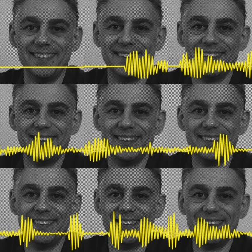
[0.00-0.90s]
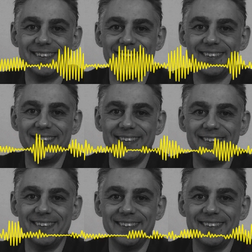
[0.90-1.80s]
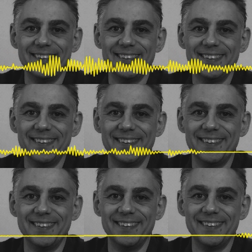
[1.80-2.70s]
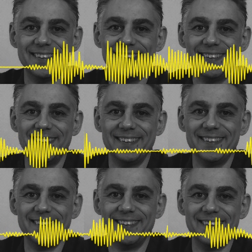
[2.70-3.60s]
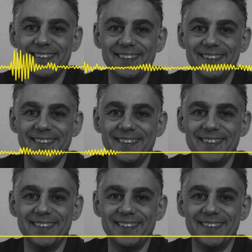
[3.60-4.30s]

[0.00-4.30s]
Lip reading: who just copied and pasted the text into InDesign, changed it to 2 columns,